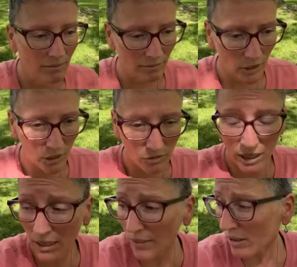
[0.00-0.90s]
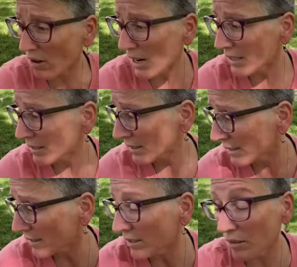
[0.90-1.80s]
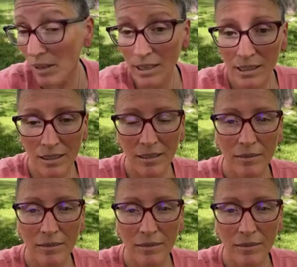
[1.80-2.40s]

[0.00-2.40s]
just right on the grass, because it's so nice.